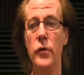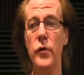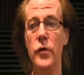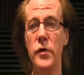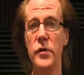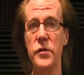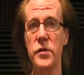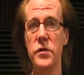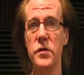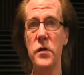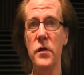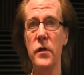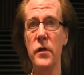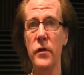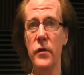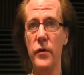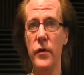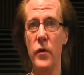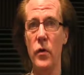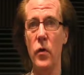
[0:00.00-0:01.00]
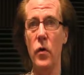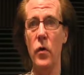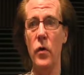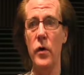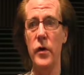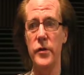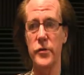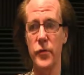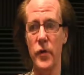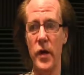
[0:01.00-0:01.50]
You can still hear the
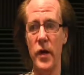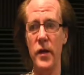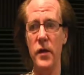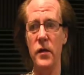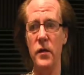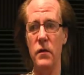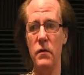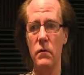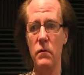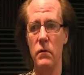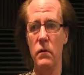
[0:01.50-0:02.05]
chords, right?